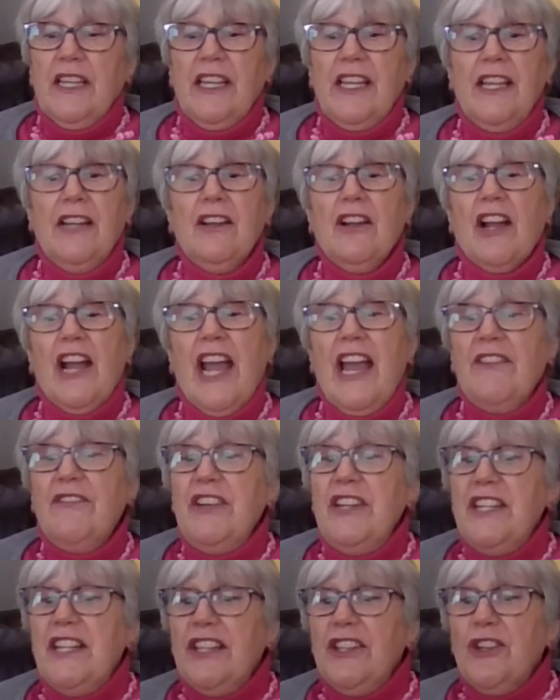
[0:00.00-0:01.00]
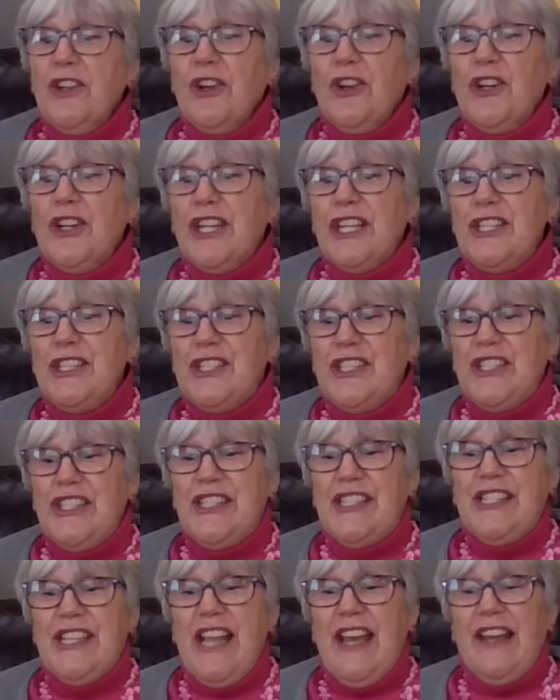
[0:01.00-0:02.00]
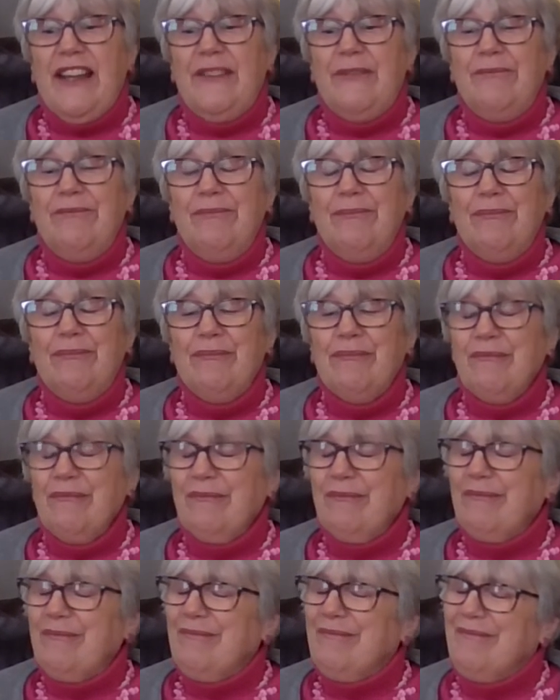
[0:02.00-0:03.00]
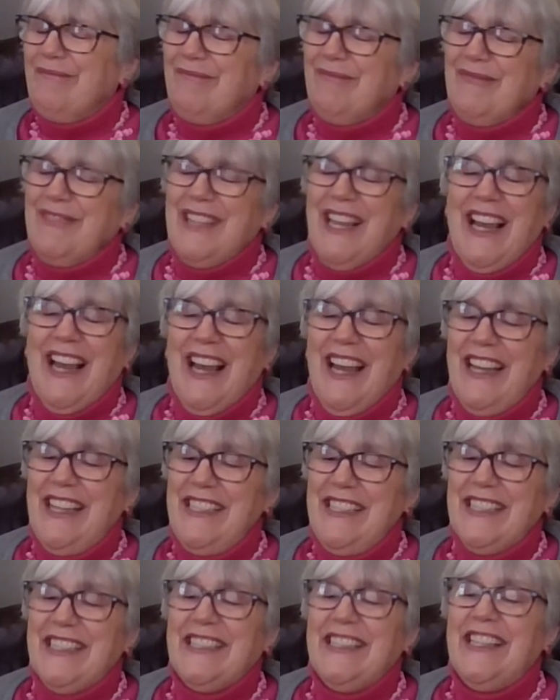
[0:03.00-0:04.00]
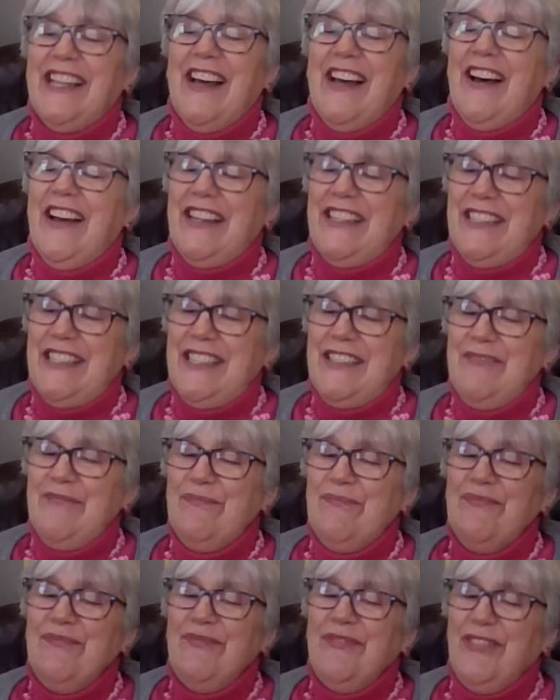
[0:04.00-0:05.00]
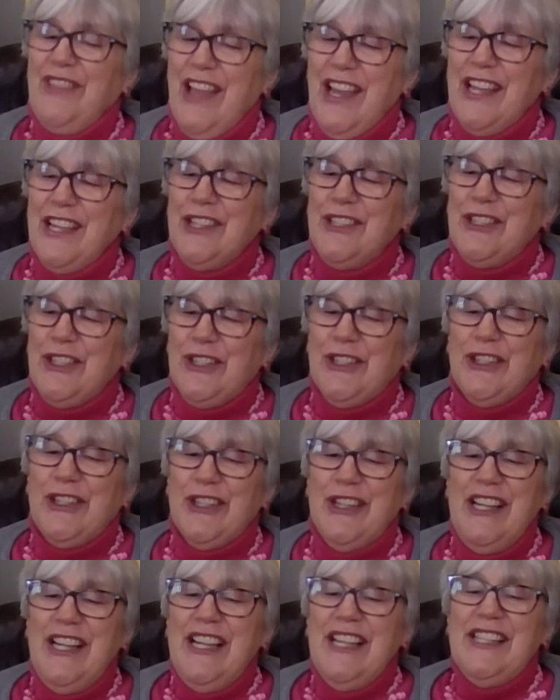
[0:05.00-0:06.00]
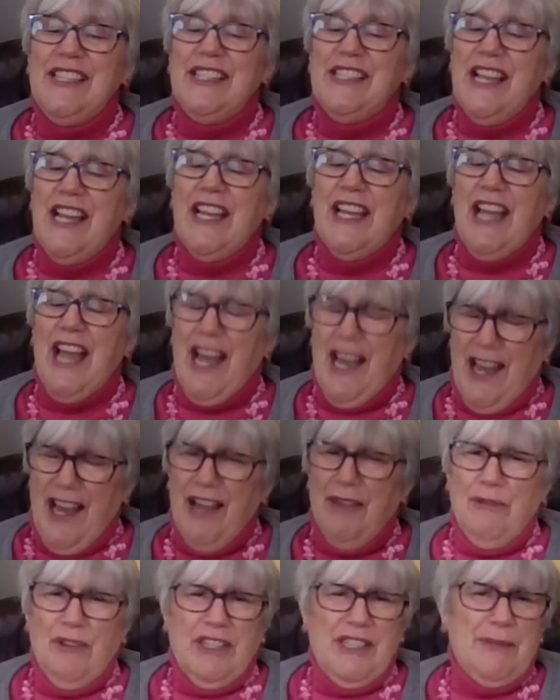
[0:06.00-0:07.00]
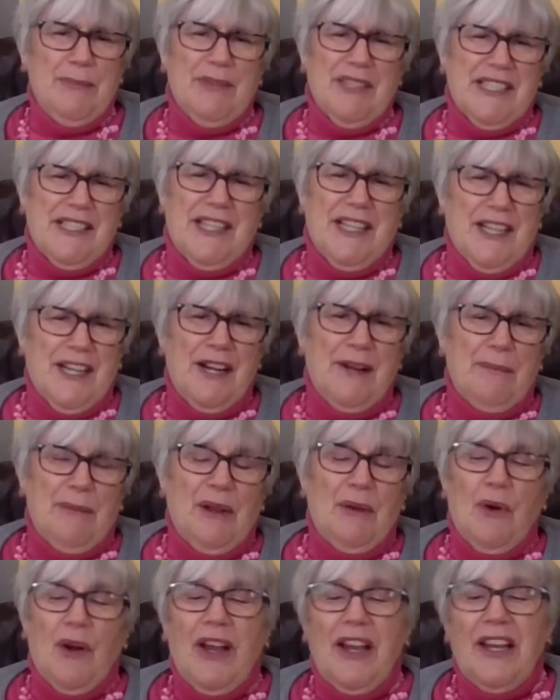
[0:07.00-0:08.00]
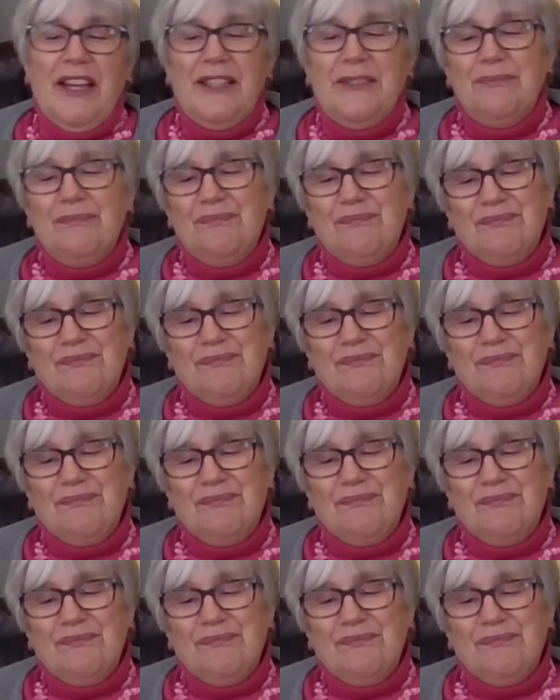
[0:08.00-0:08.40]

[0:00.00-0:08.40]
"Here, have another cookie," she said. I declined, thanked her, saying I really must get on my way.